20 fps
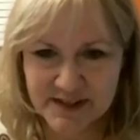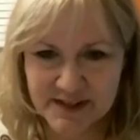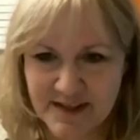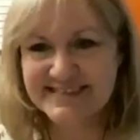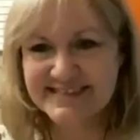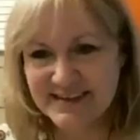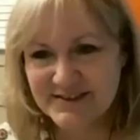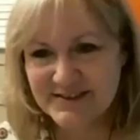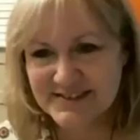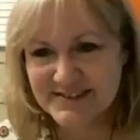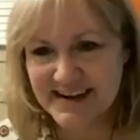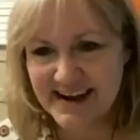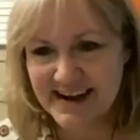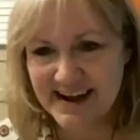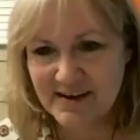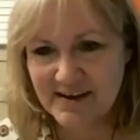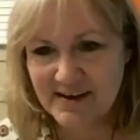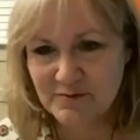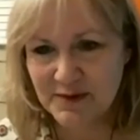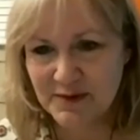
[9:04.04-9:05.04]
than I used to
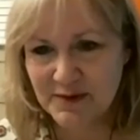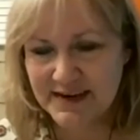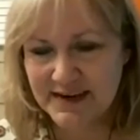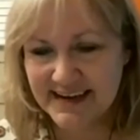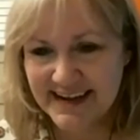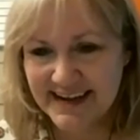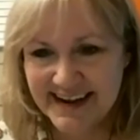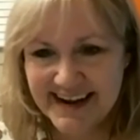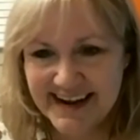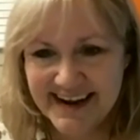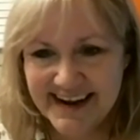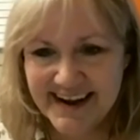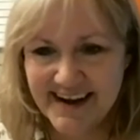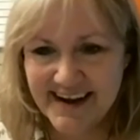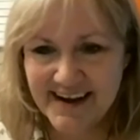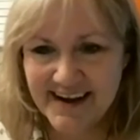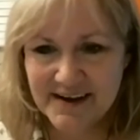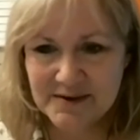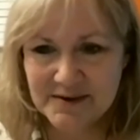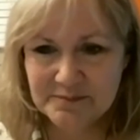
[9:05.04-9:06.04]
have. But
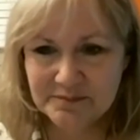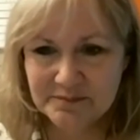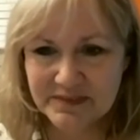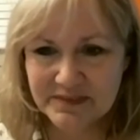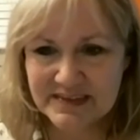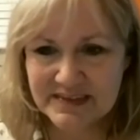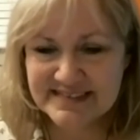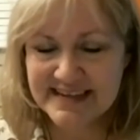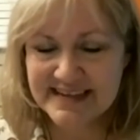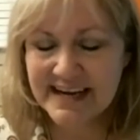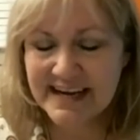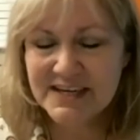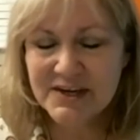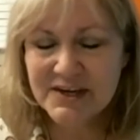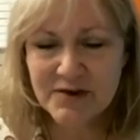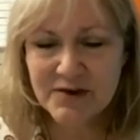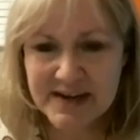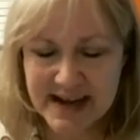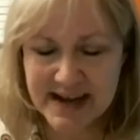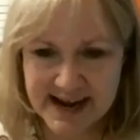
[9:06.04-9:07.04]

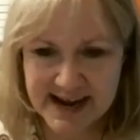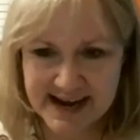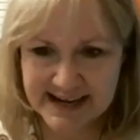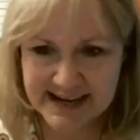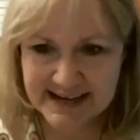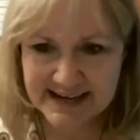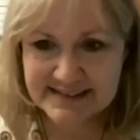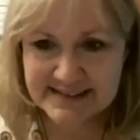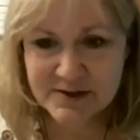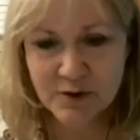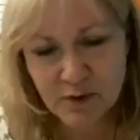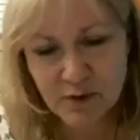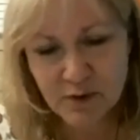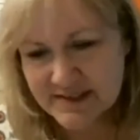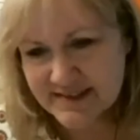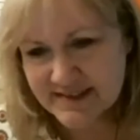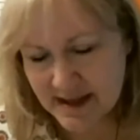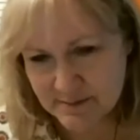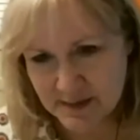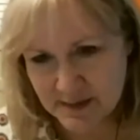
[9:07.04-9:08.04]
secondary gain, so what does
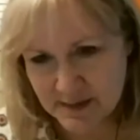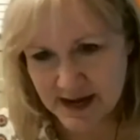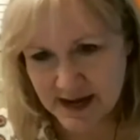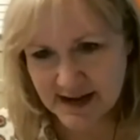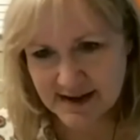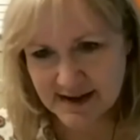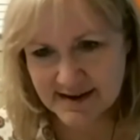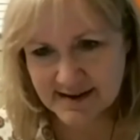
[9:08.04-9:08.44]
that mean?